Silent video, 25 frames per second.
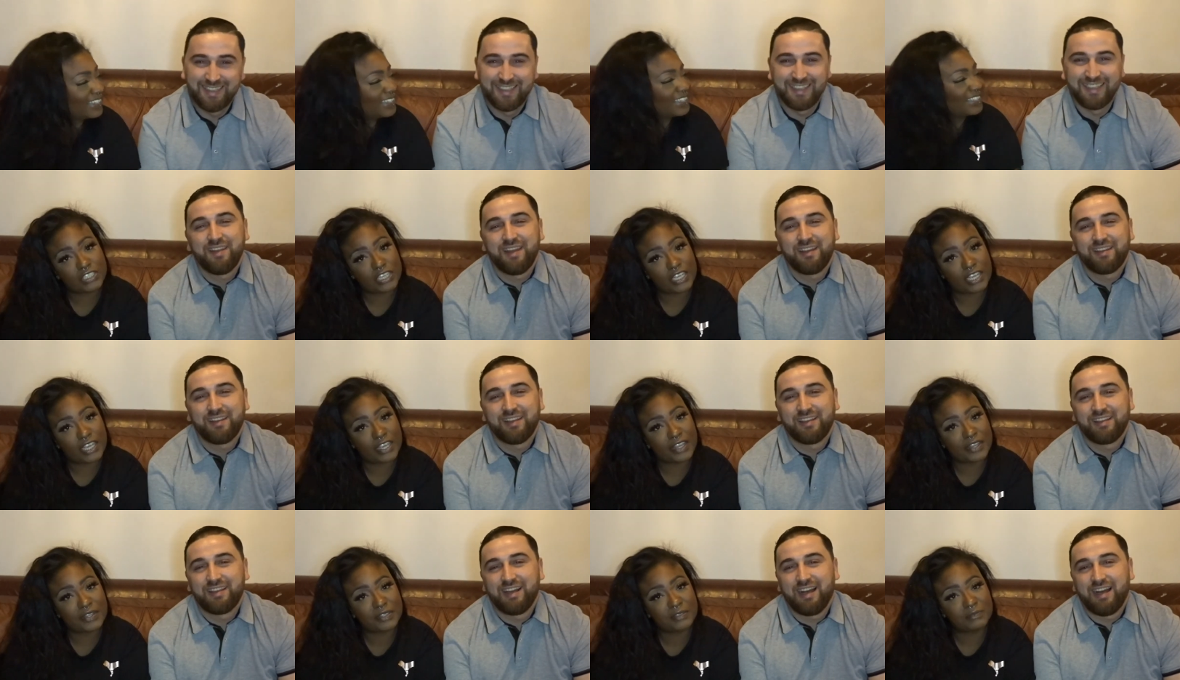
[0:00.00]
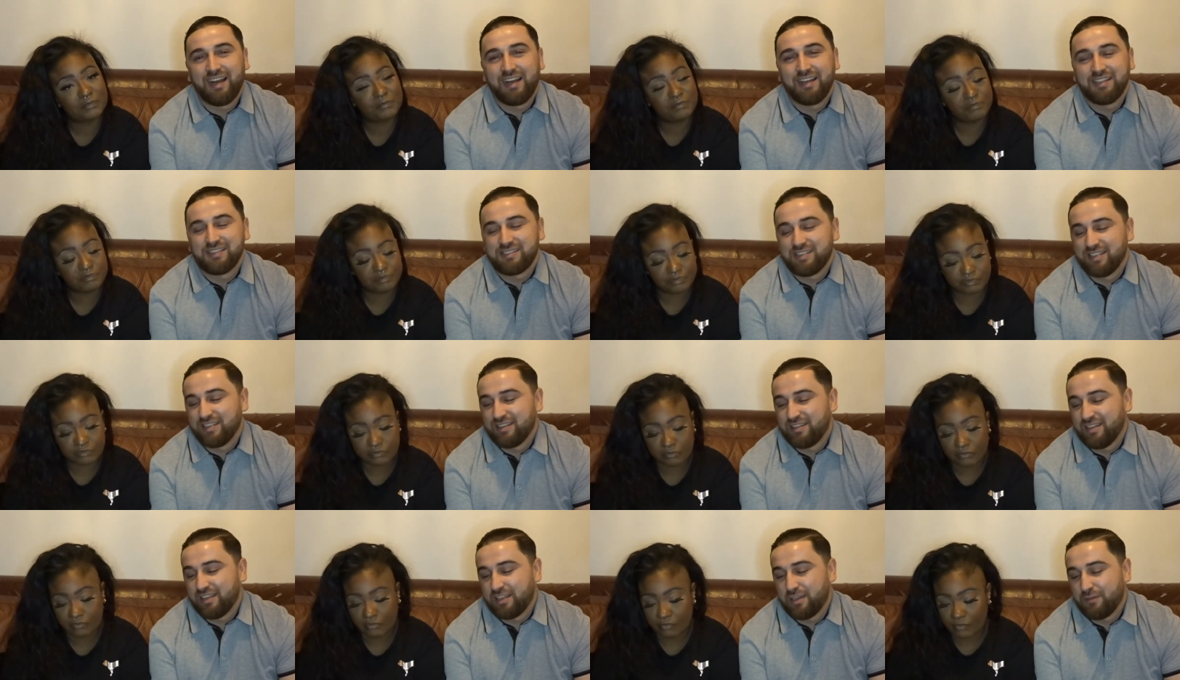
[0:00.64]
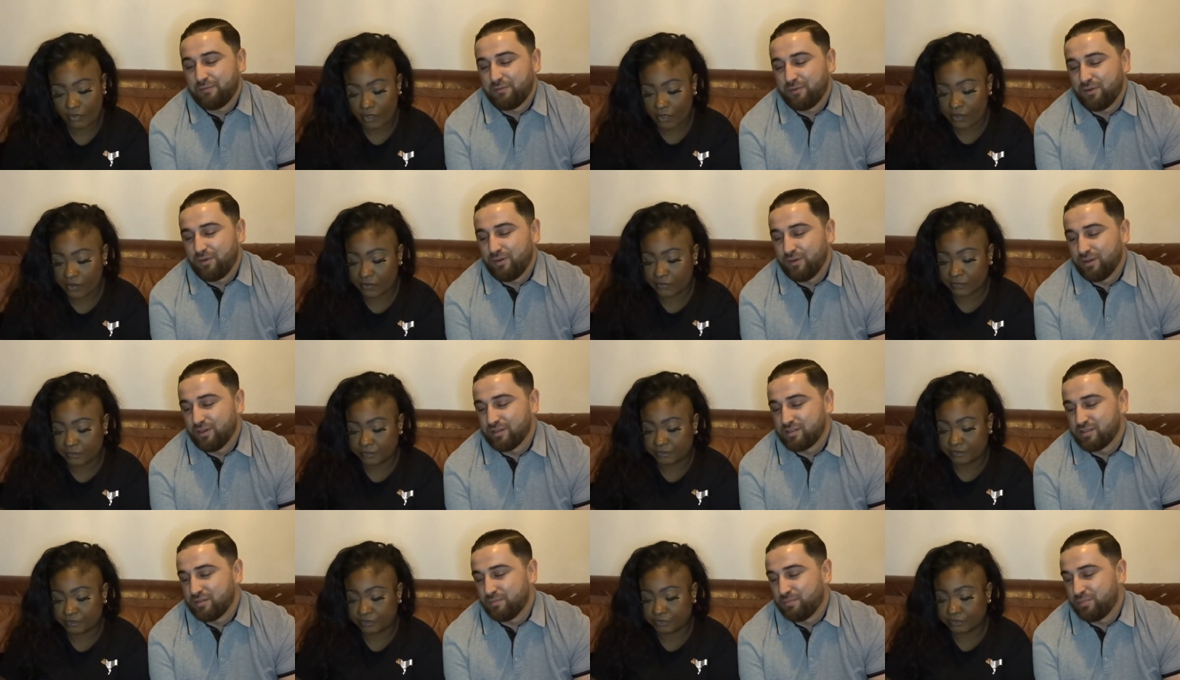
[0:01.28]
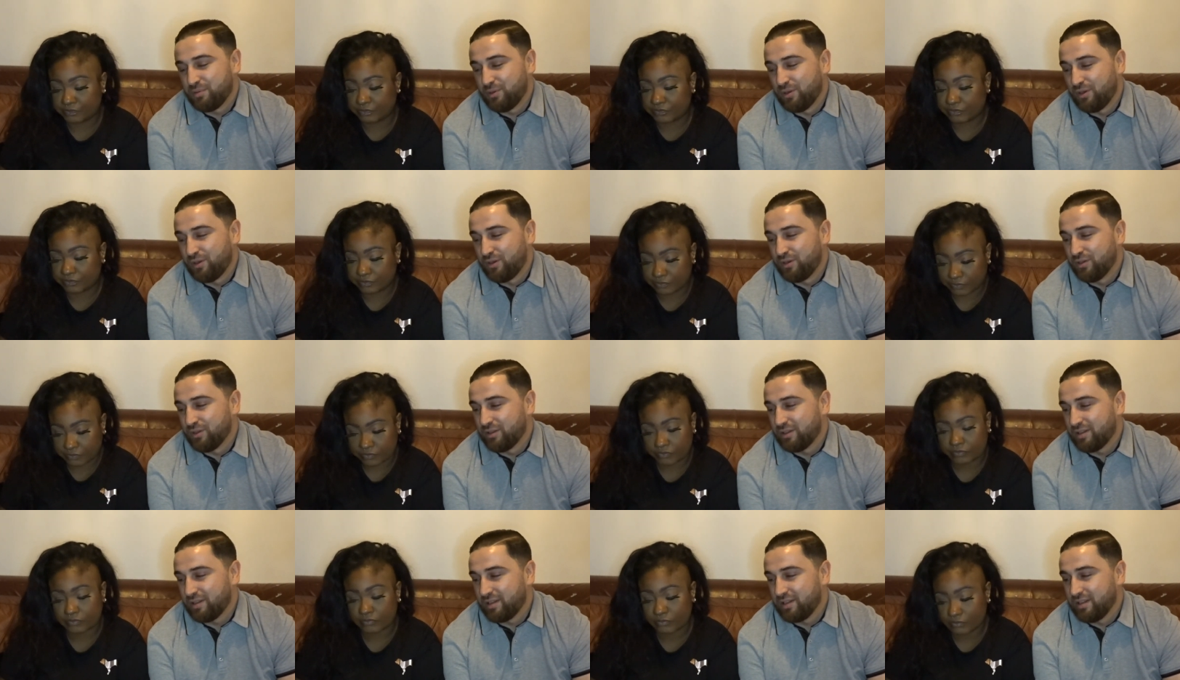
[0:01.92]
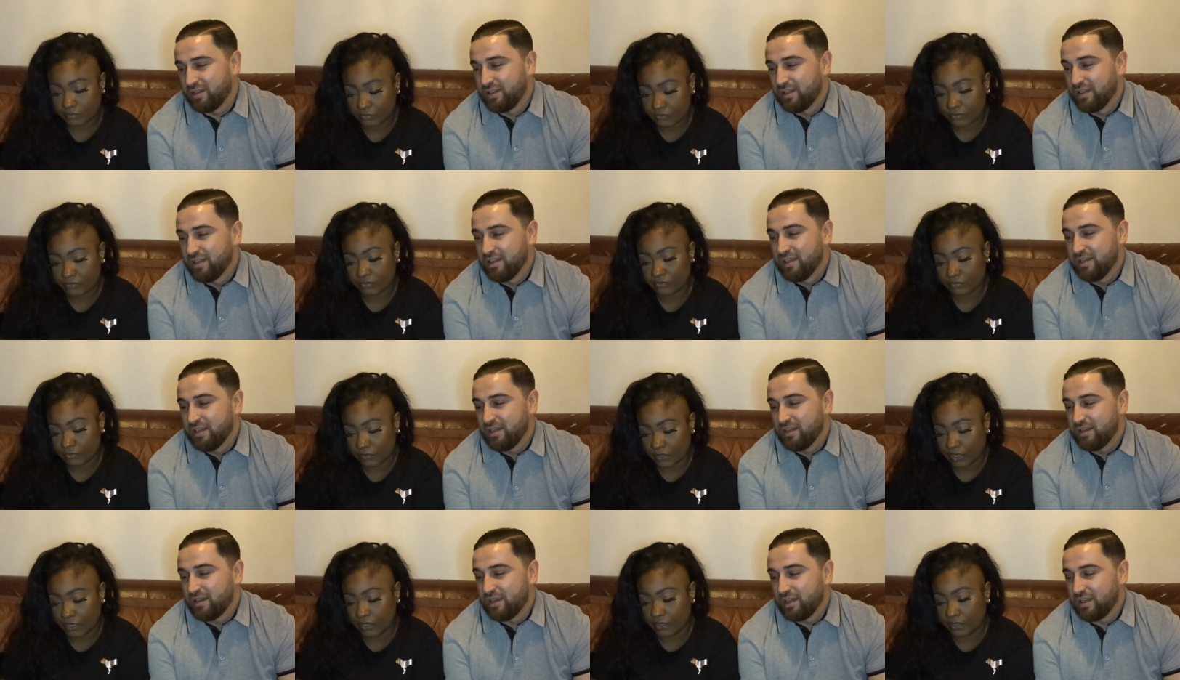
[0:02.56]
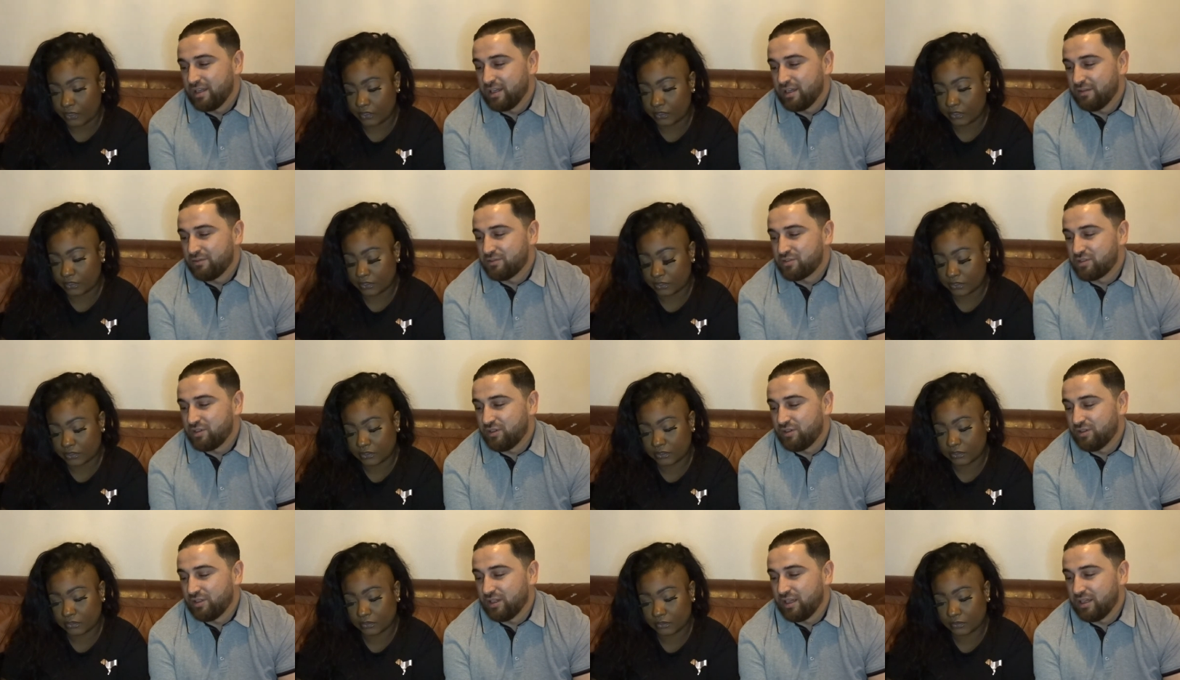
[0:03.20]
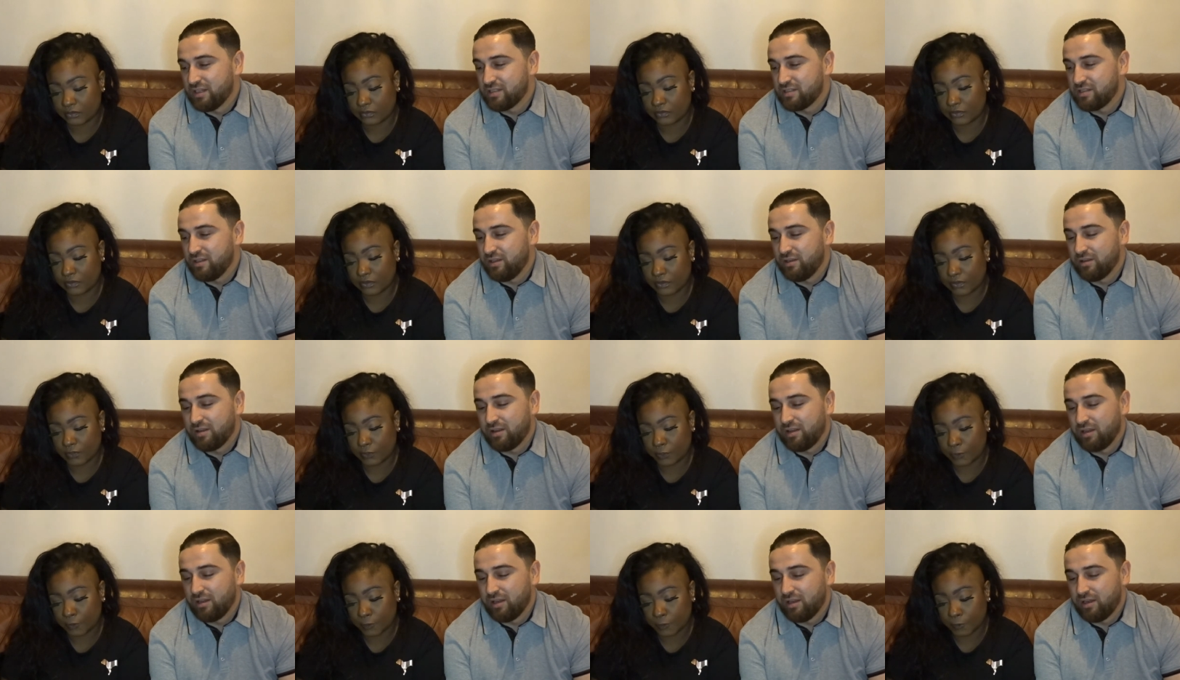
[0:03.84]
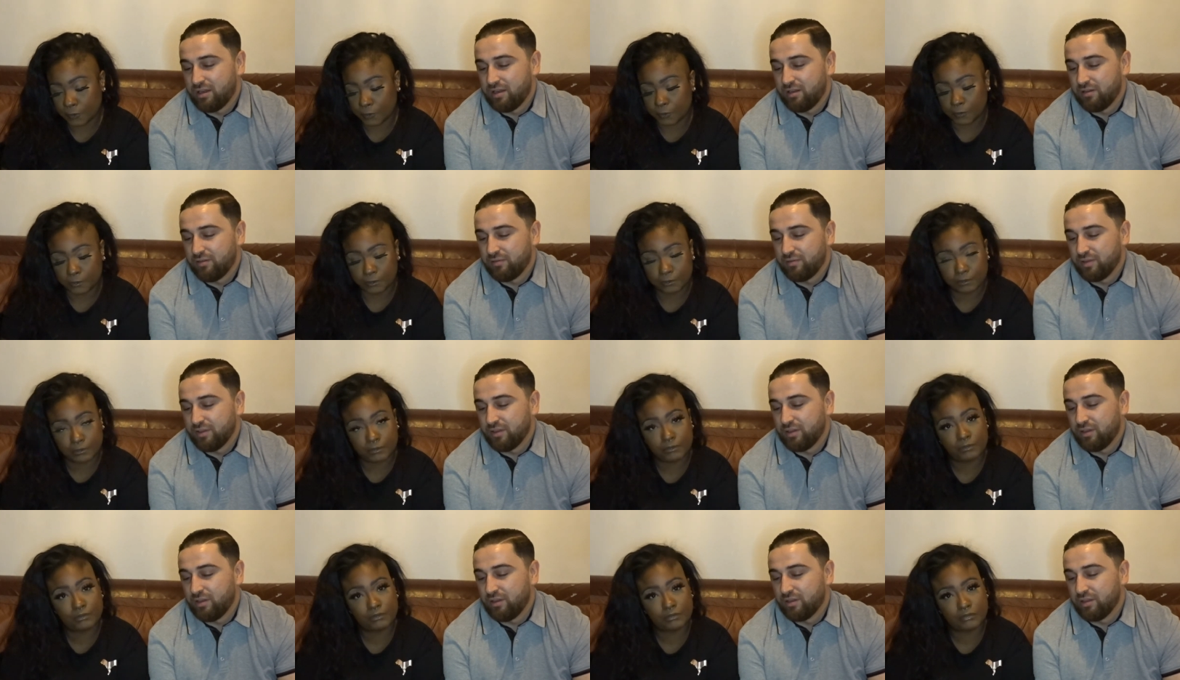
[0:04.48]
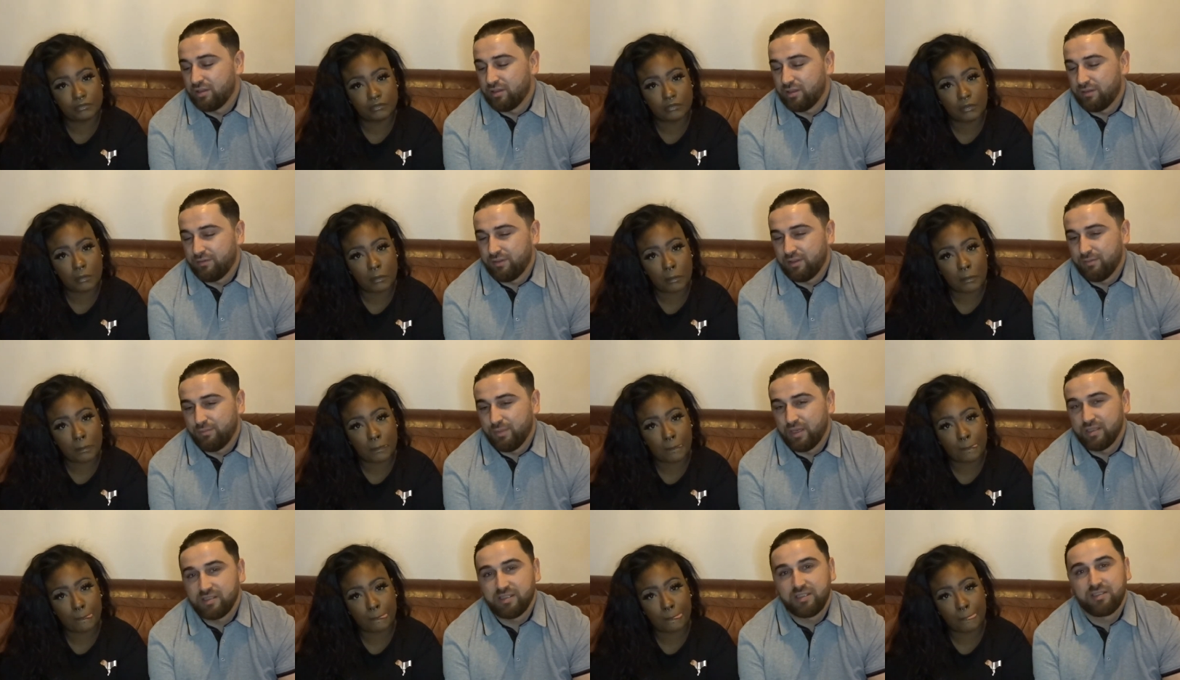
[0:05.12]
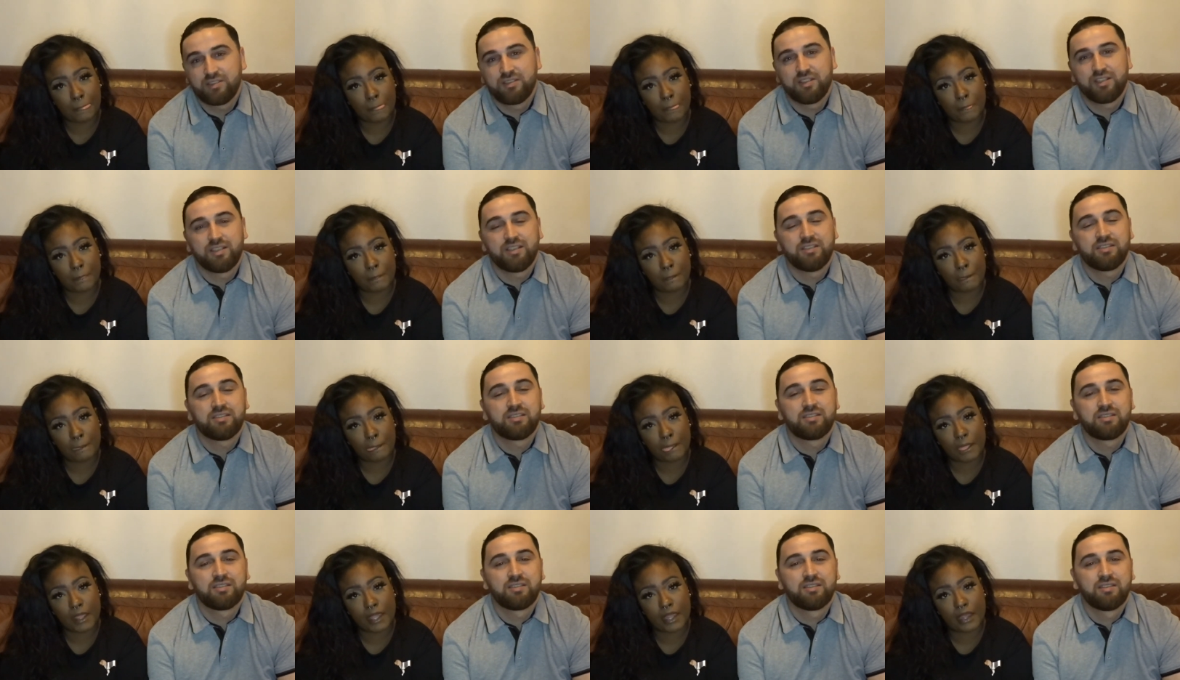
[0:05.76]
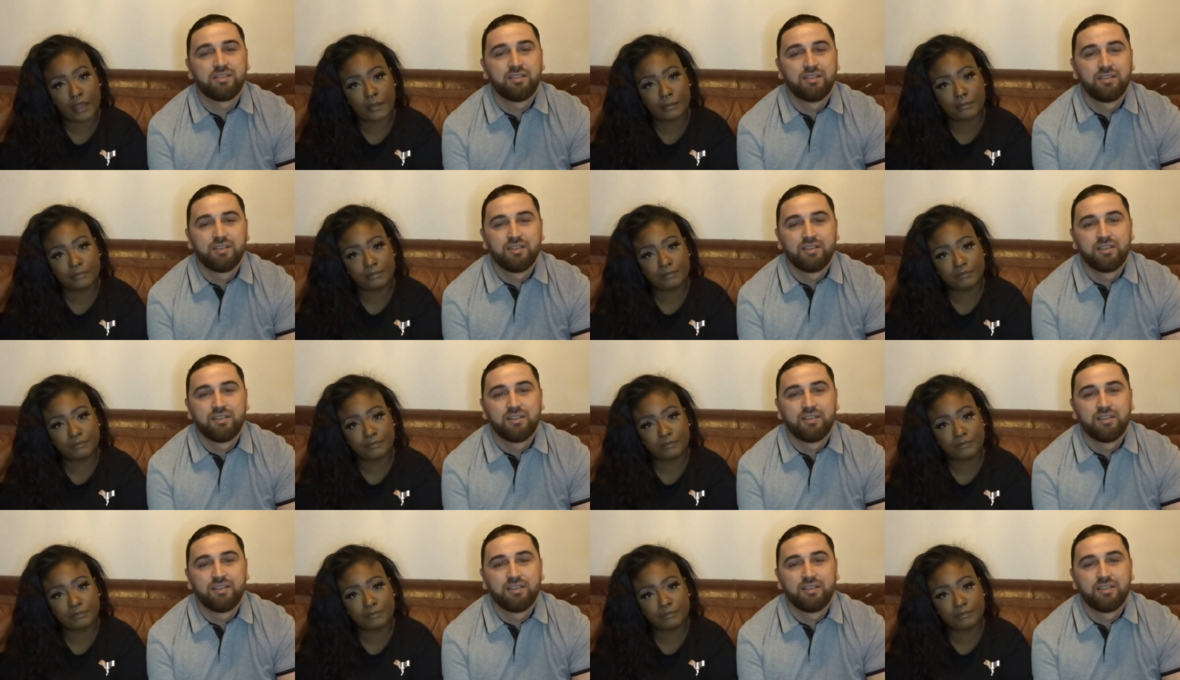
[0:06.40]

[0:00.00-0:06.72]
Speaker 1: thank you guys, and thank you for all the support that you have shown us, all the love and mm -hmm. all the mm-hmm. lovely messages. Yeah.